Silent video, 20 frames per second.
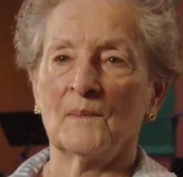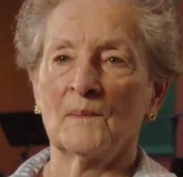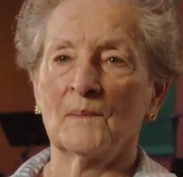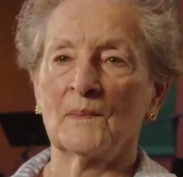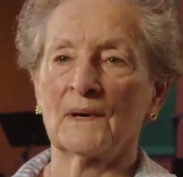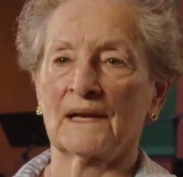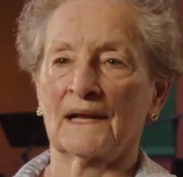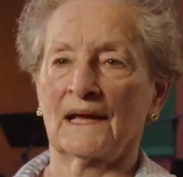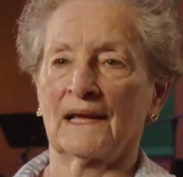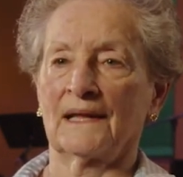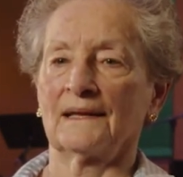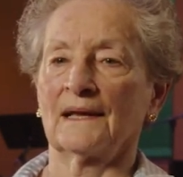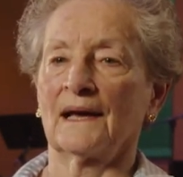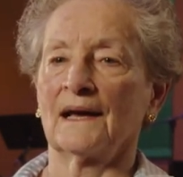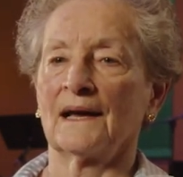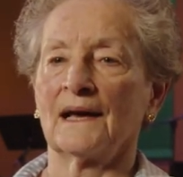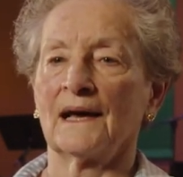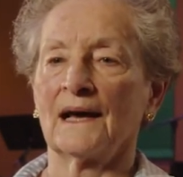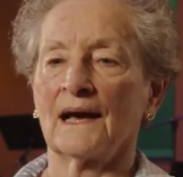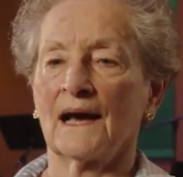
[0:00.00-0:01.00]
But
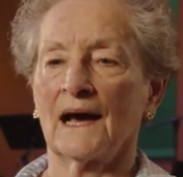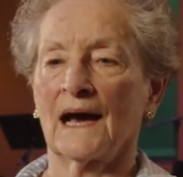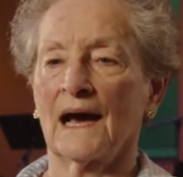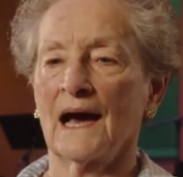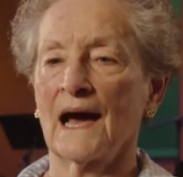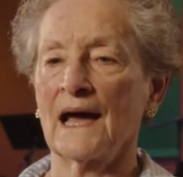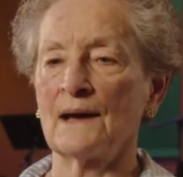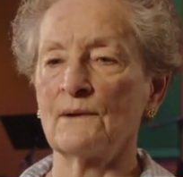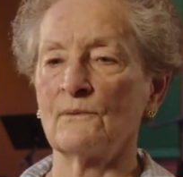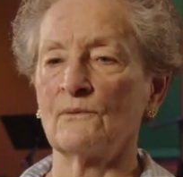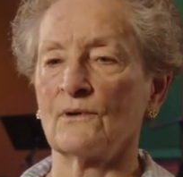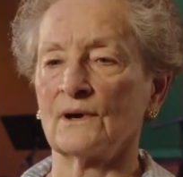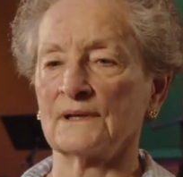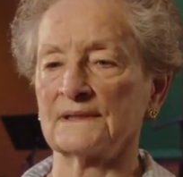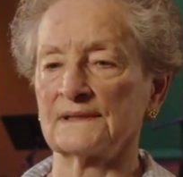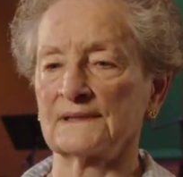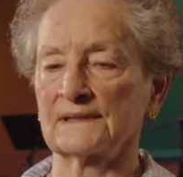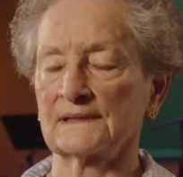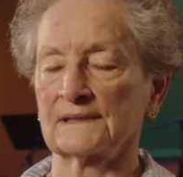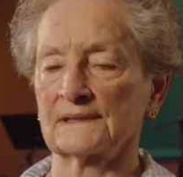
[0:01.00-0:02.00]
I
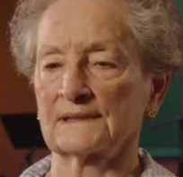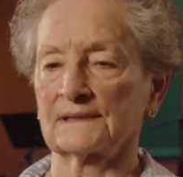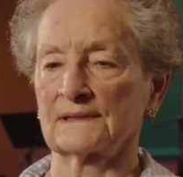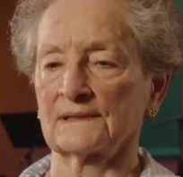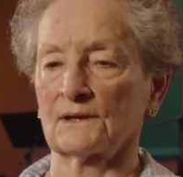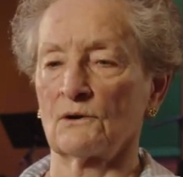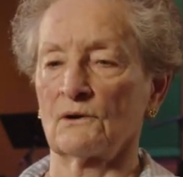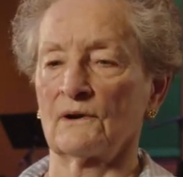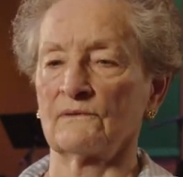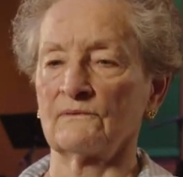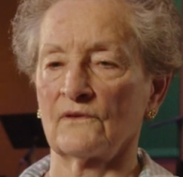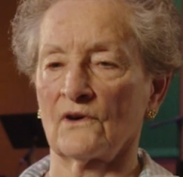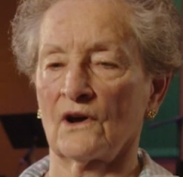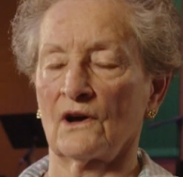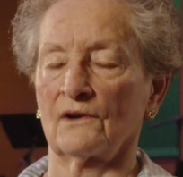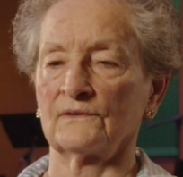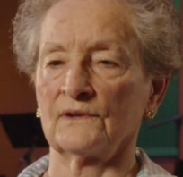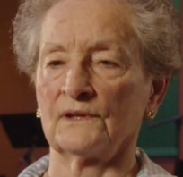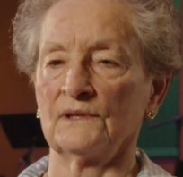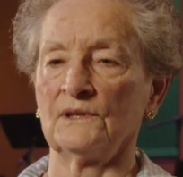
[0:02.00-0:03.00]
was so
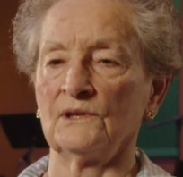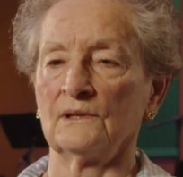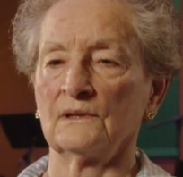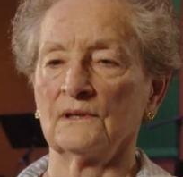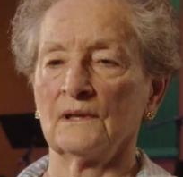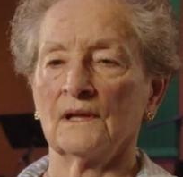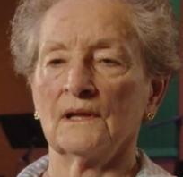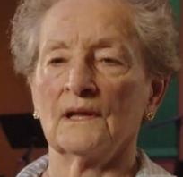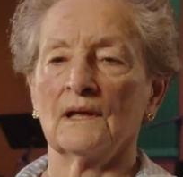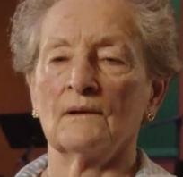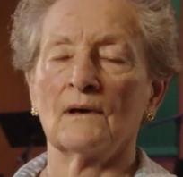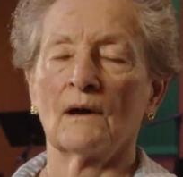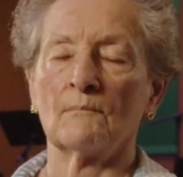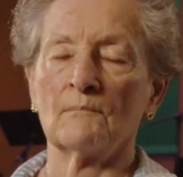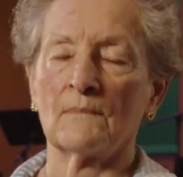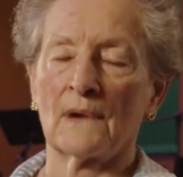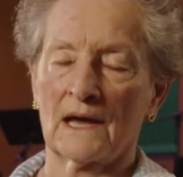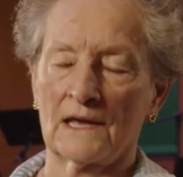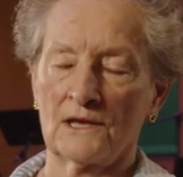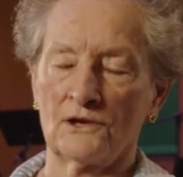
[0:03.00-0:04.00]
involved in
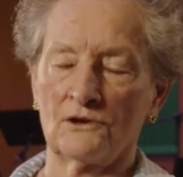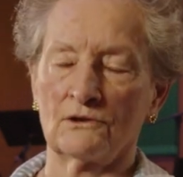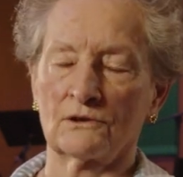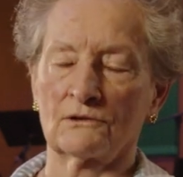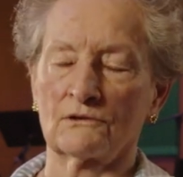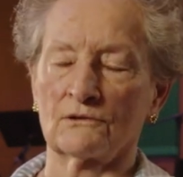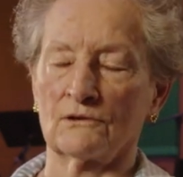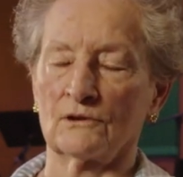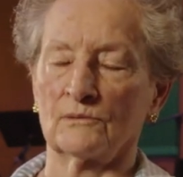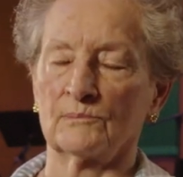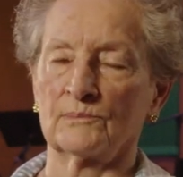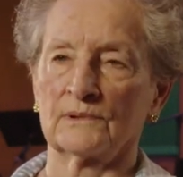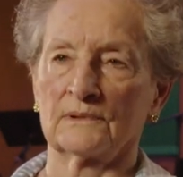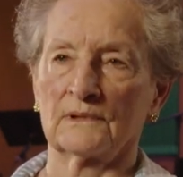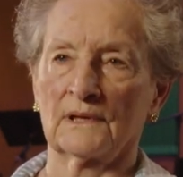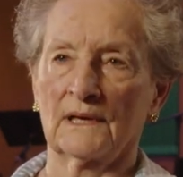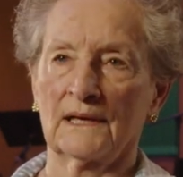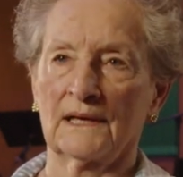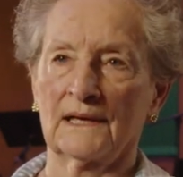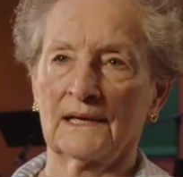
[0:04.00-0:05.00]
my youth group
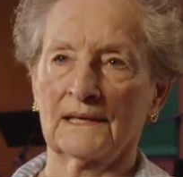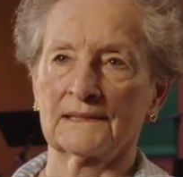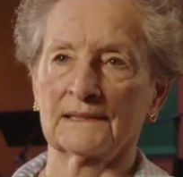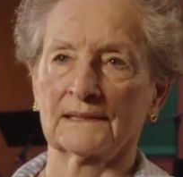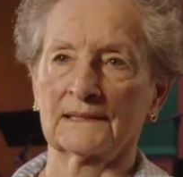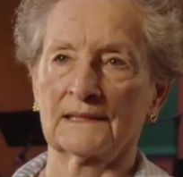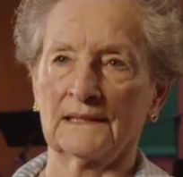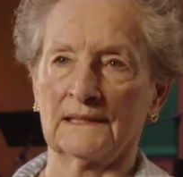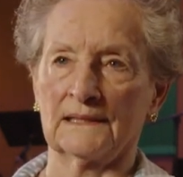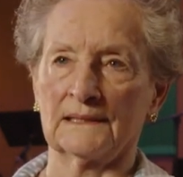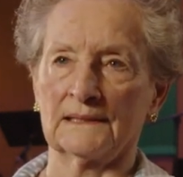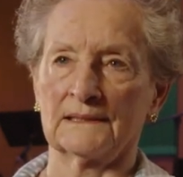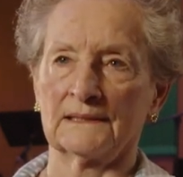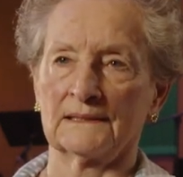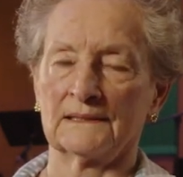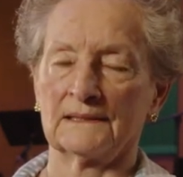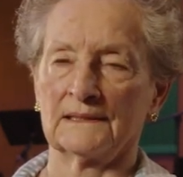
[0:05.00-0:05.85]
as a kid